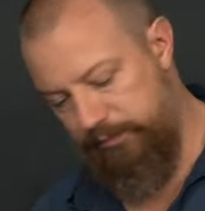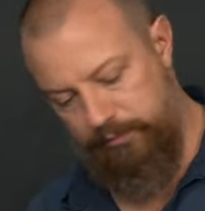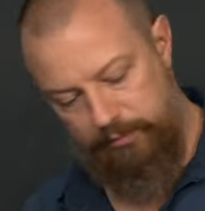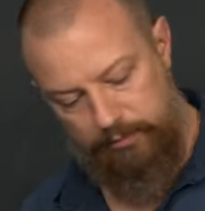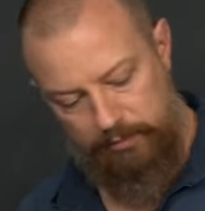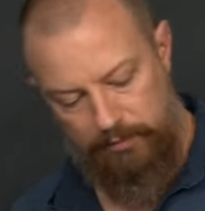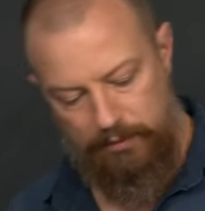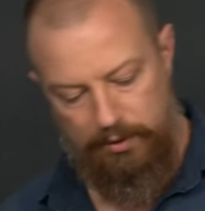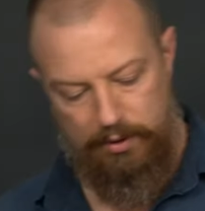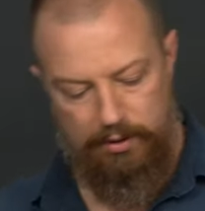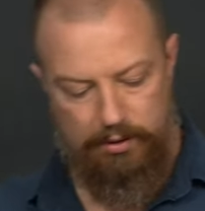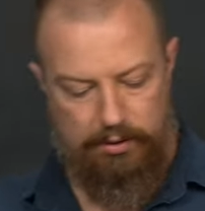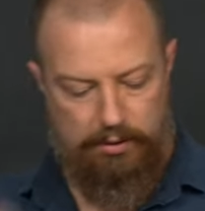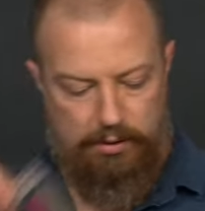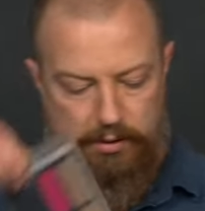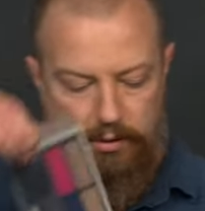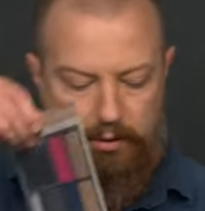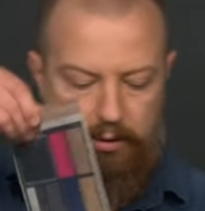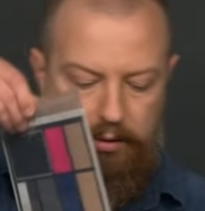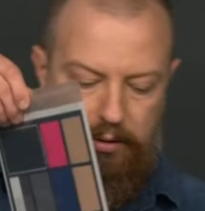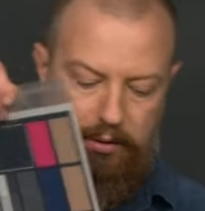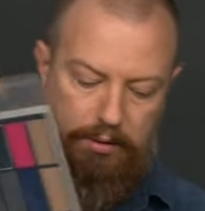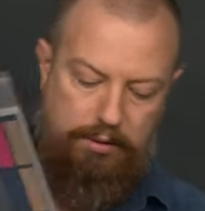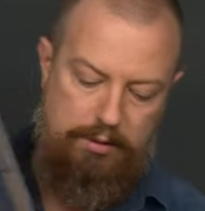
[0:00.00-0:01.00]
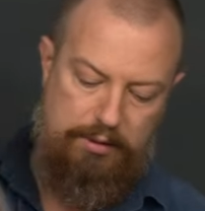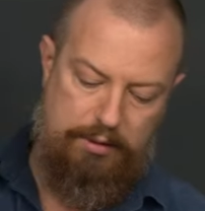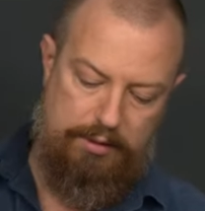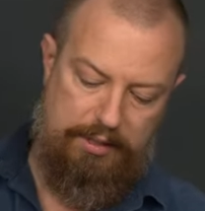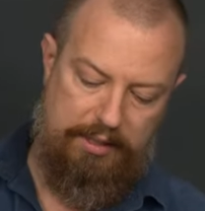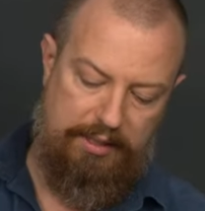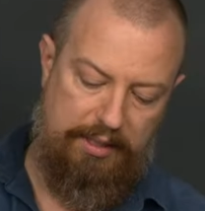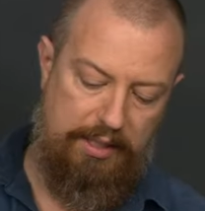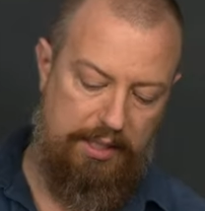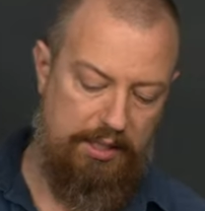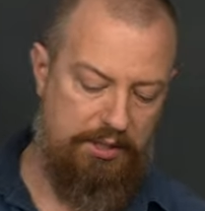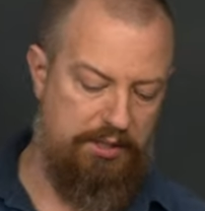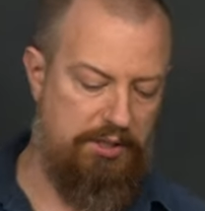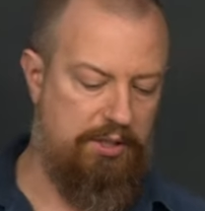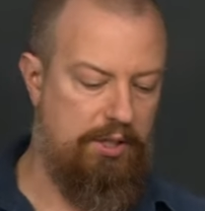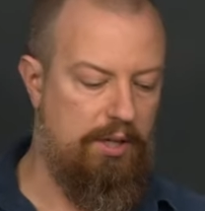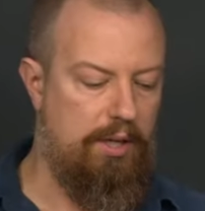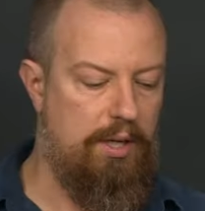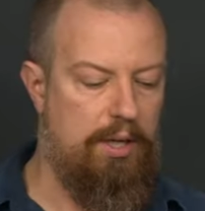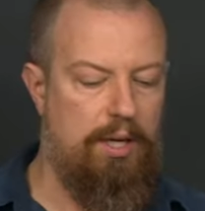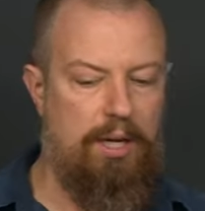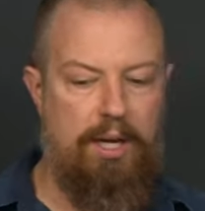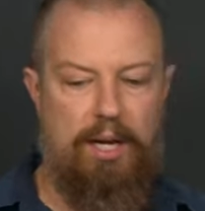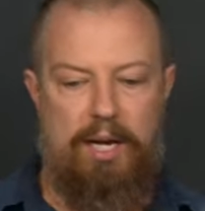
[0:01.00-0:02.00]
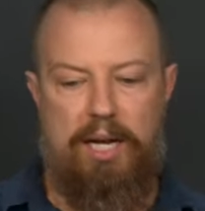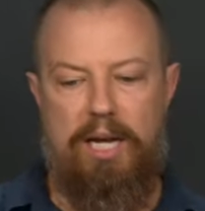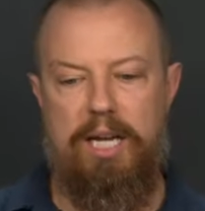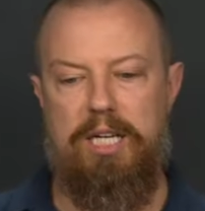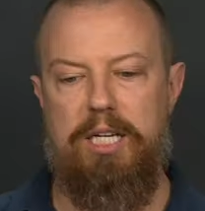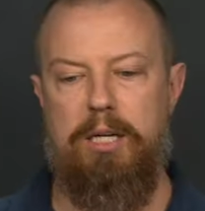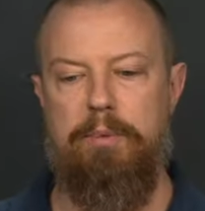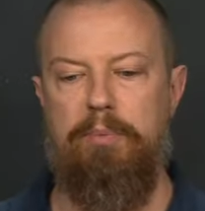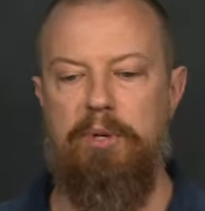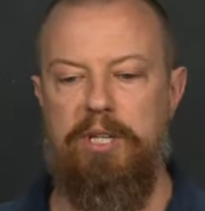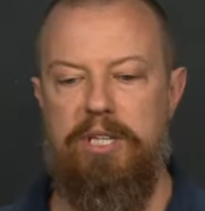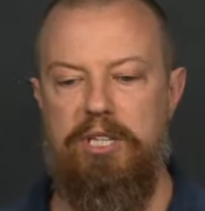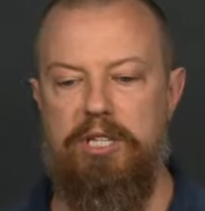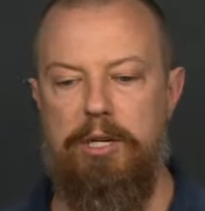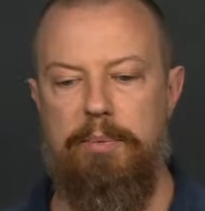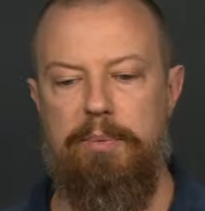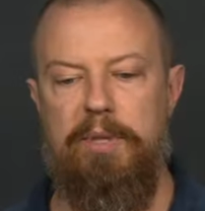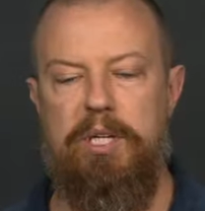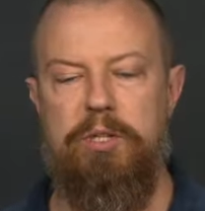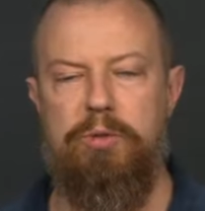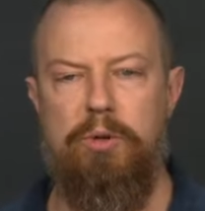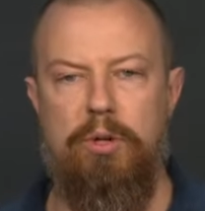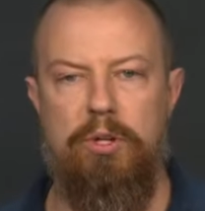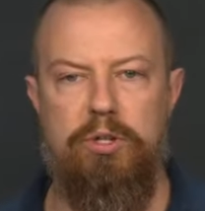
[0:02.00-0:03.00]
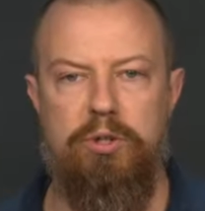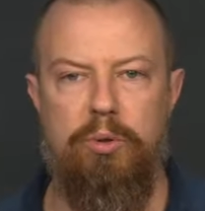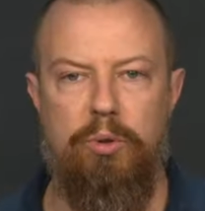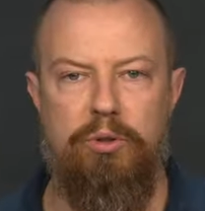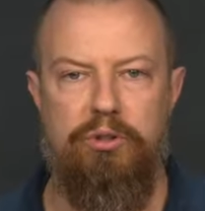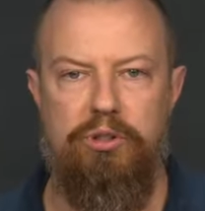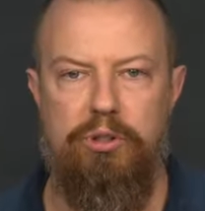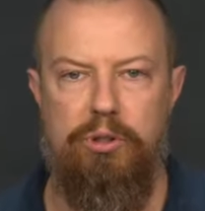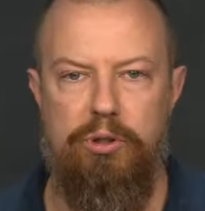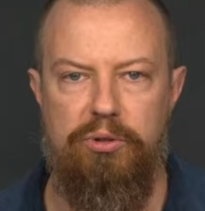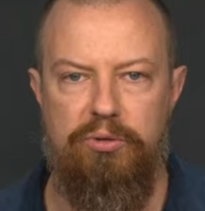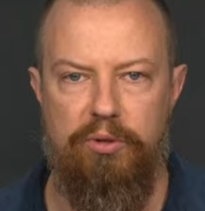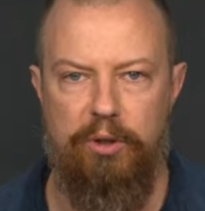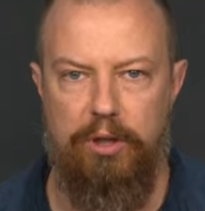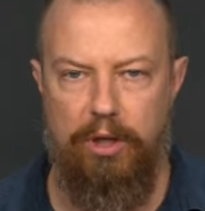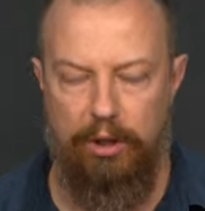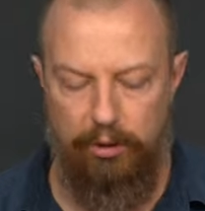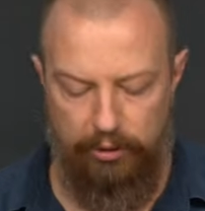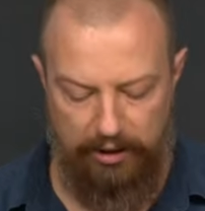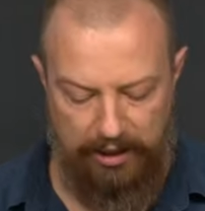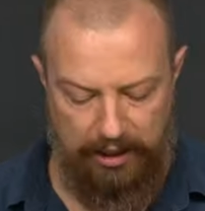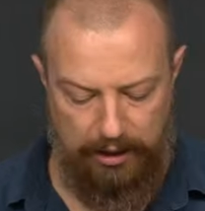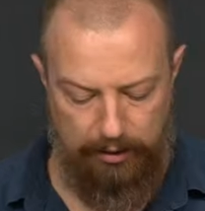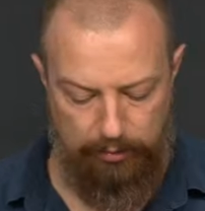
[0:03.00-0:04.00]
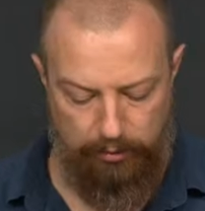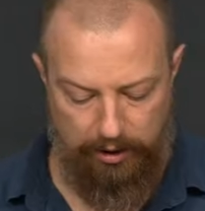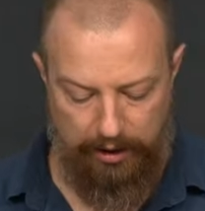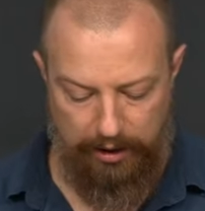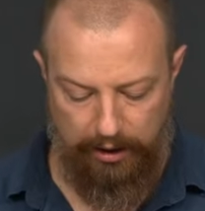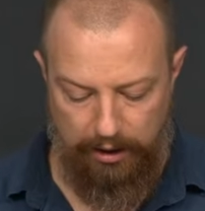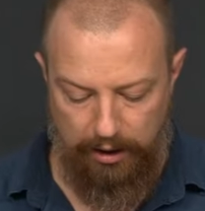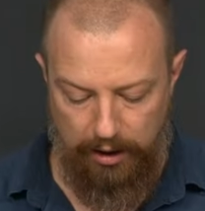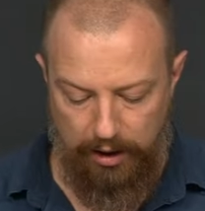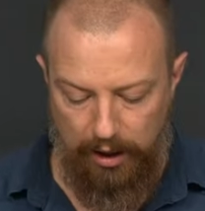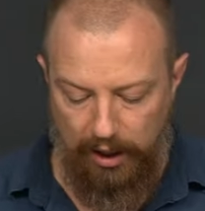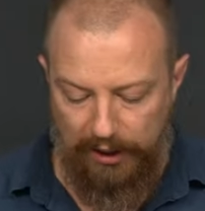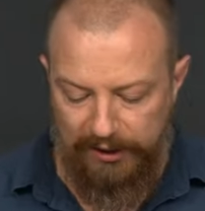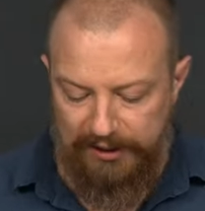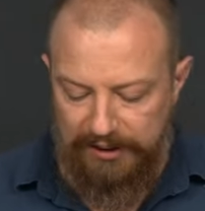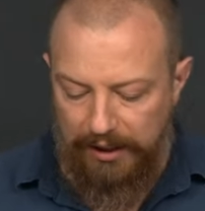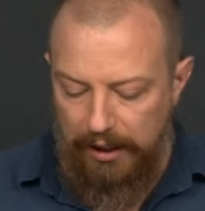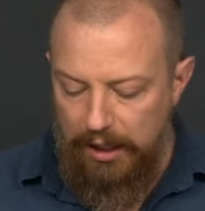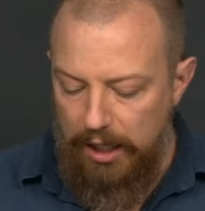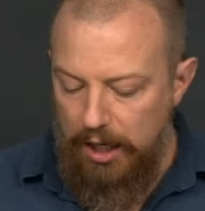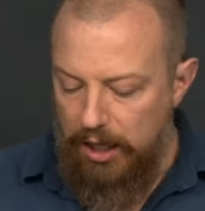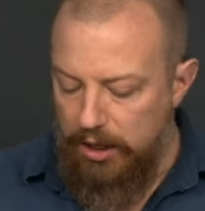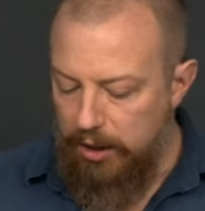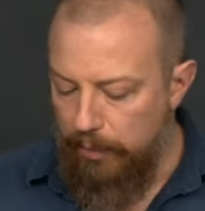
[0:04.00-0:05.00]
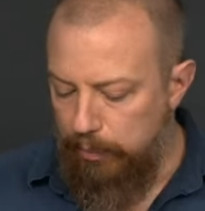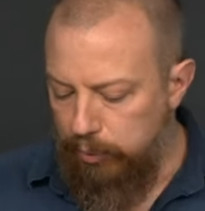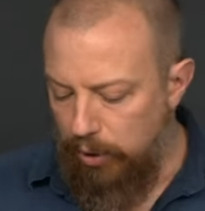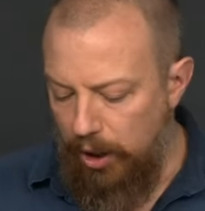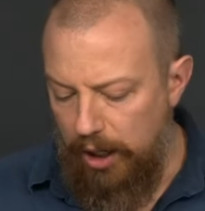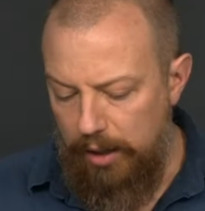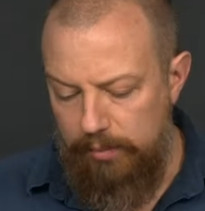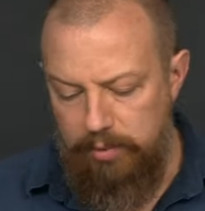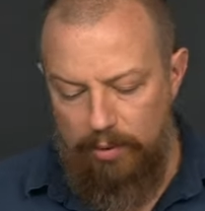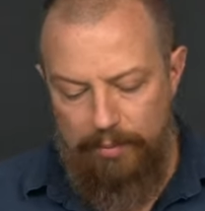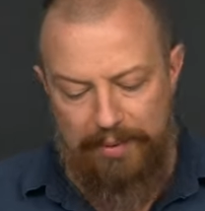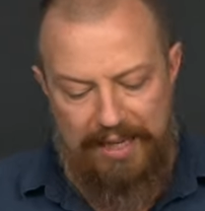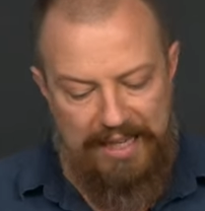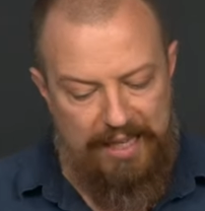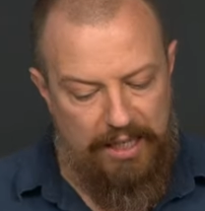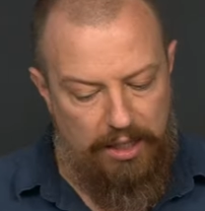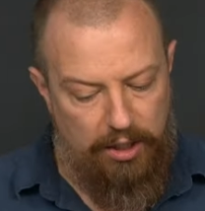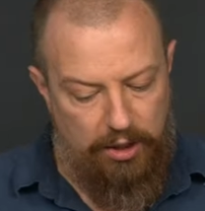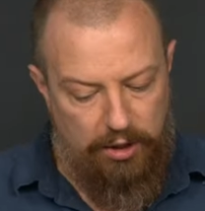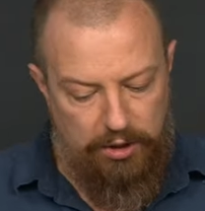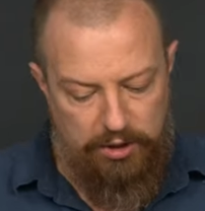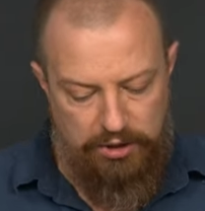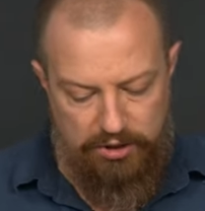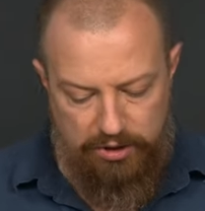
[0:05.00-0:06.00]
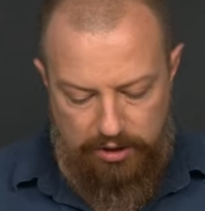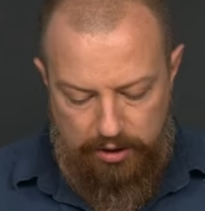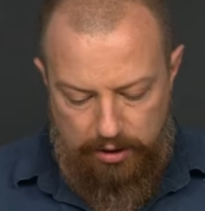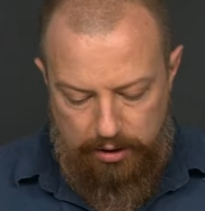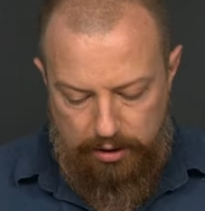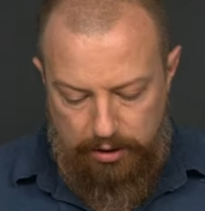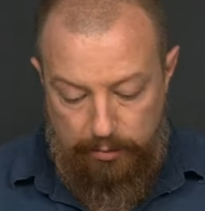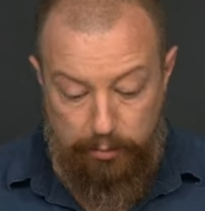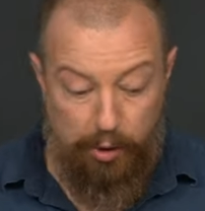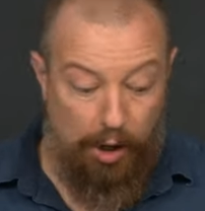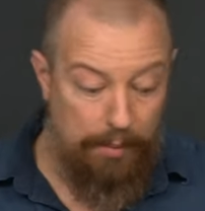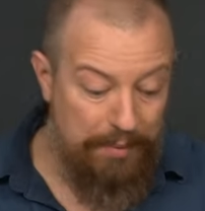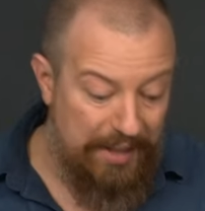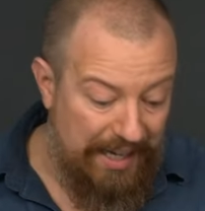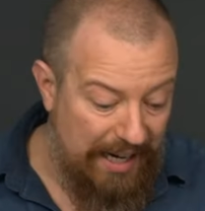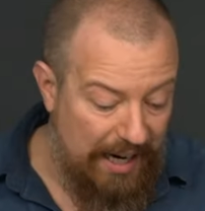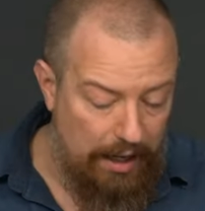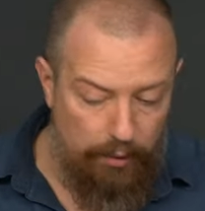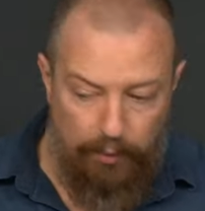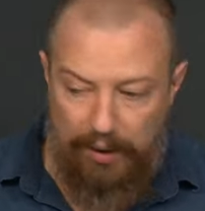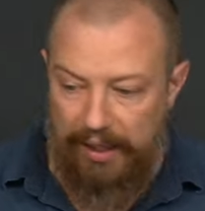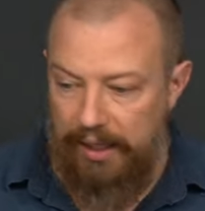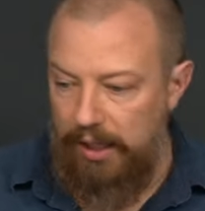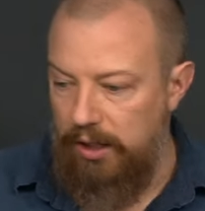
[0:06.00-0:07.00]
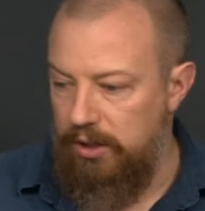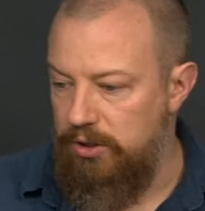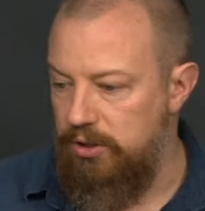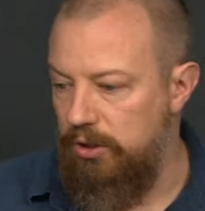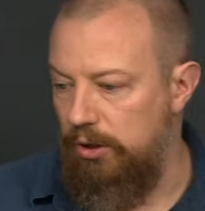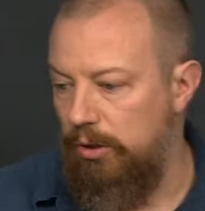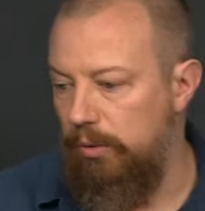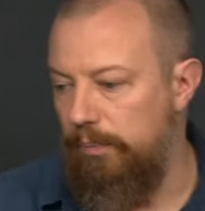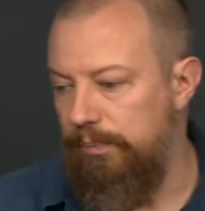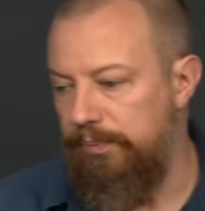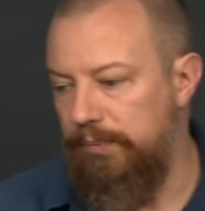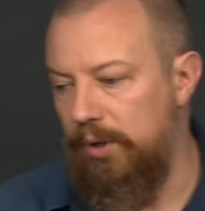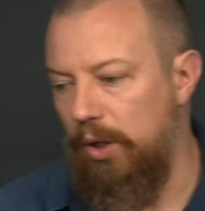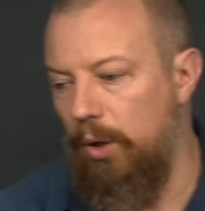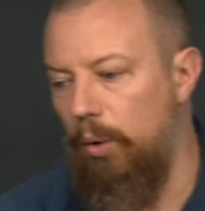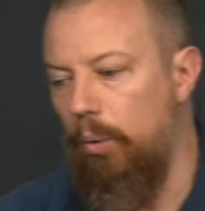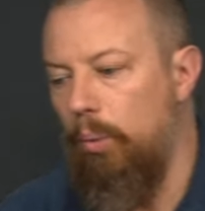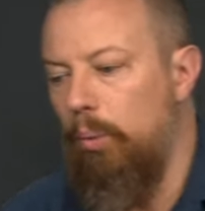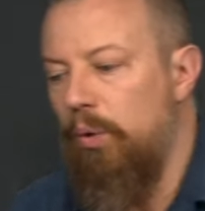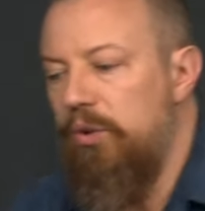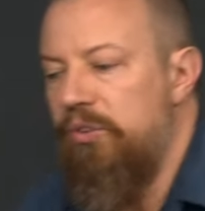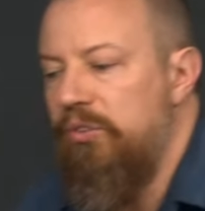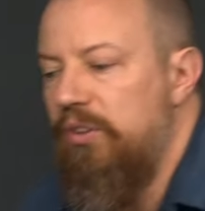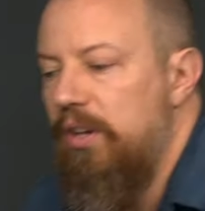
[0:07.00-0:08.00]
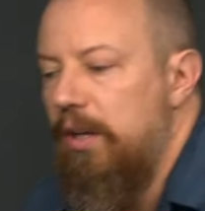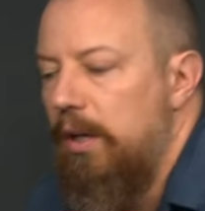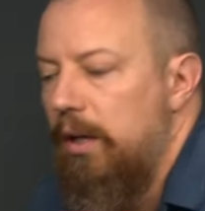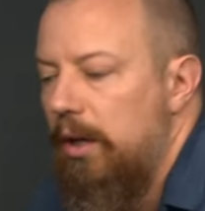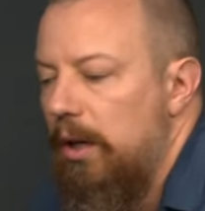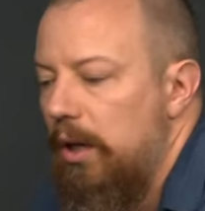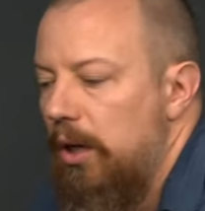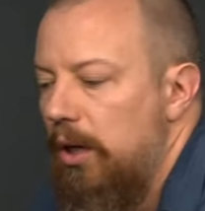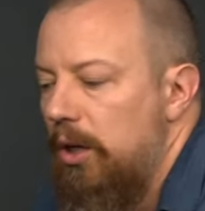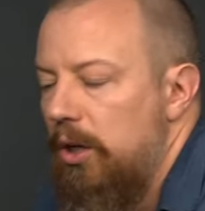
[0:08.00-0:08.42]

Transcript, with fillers: like this. And you can bring these up, and these are all the tools that you use for color calibrating. The problem is, the problem that I ran into was that